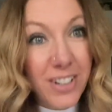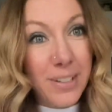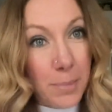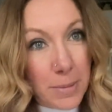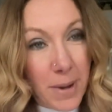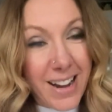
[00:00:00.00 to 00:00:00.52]

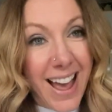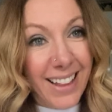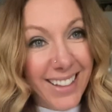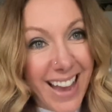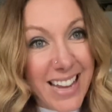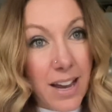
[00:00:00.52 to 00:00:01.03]
Somebody might not
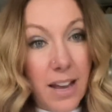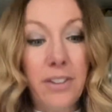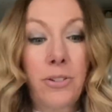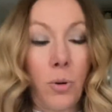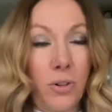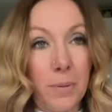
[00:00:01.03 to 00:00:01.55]
like
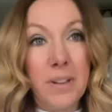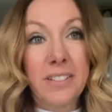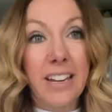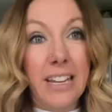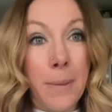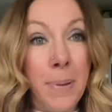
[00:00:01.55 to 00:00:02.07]
us or somebody's
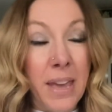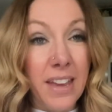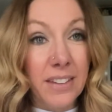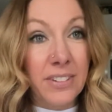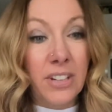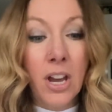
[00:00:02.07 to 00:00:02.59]
going to get
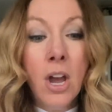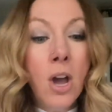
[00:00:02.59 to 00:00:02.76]
pissed